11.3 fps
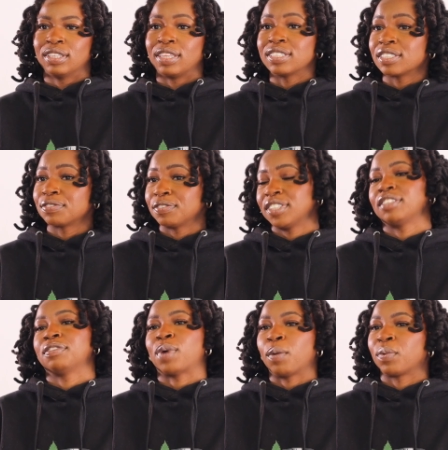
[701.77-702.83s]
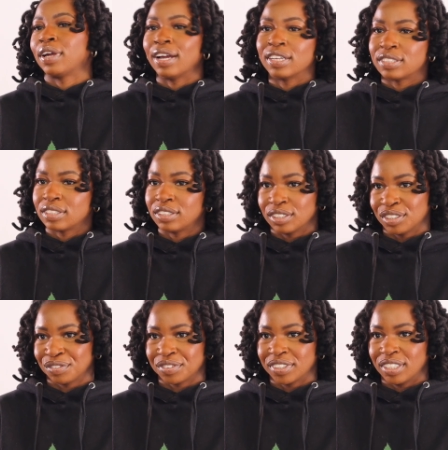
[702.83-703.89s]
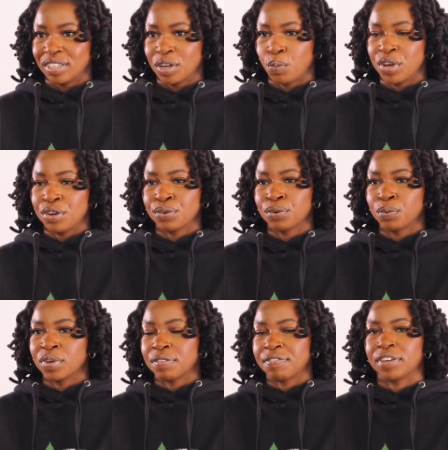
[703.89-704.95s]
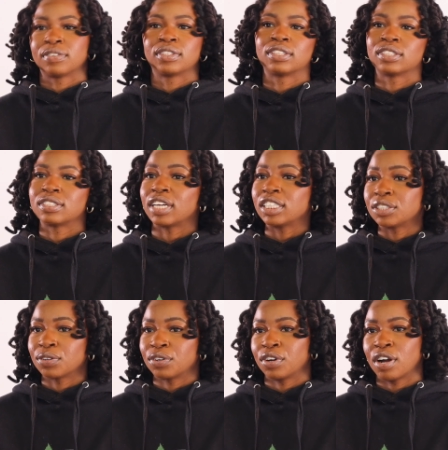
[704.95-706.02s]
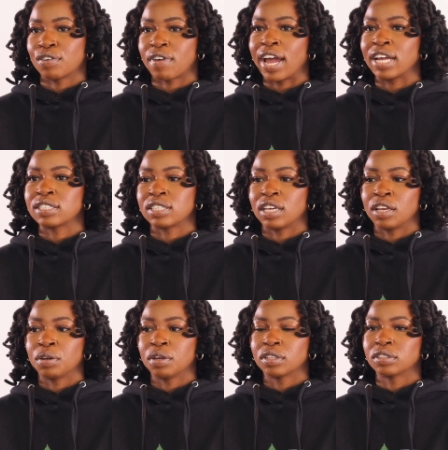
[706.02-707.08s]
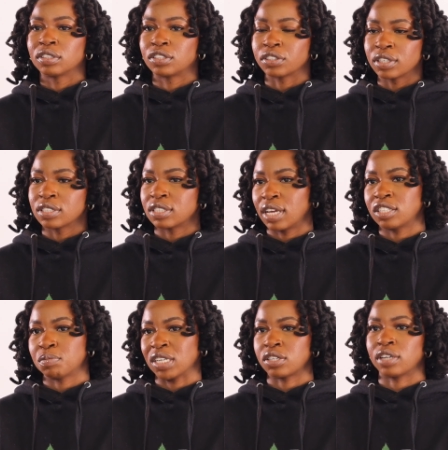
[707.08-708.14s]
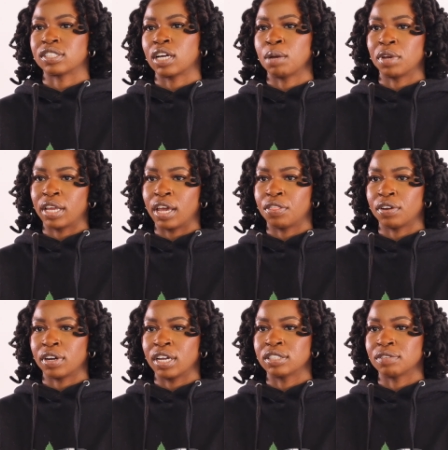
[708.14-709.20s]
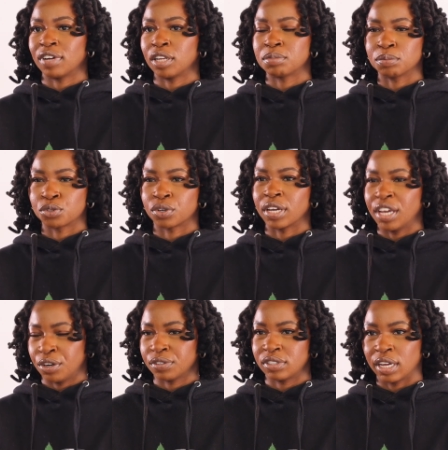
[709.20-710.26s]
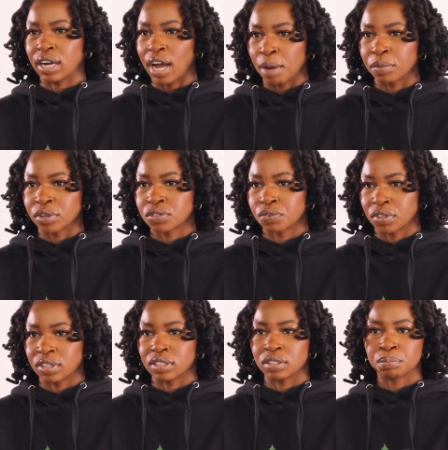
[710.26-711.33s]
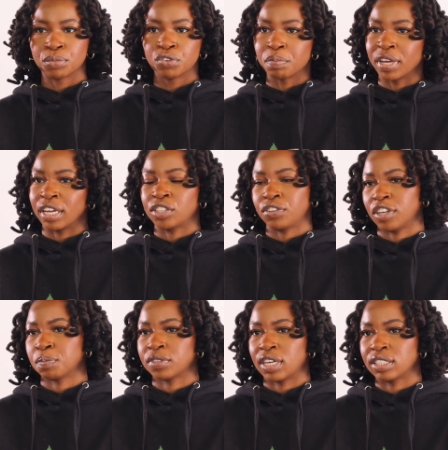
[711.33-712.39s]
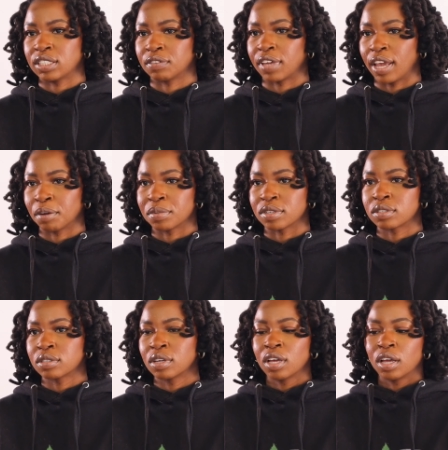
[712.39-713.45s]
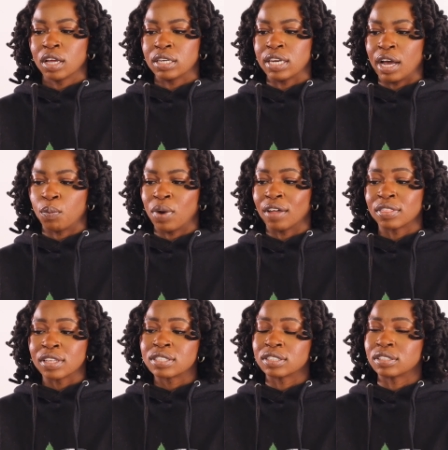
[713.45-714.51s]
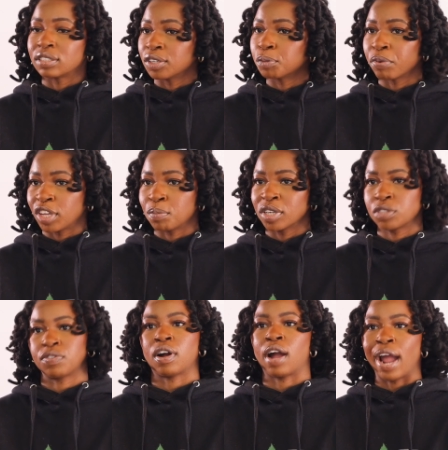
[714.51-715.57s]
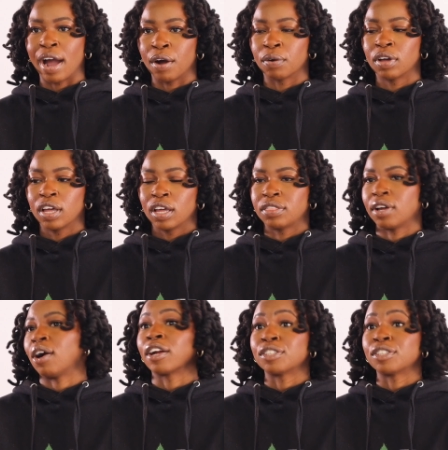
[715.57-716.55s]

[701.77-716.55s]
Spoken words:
This is really why we got into delivery. We knew with federal legalization on the horizon, certain states might start to come together and develop some sort of interstate commerce for the movement and transportation of cannabis. Now, while this is still pretty much far out, there are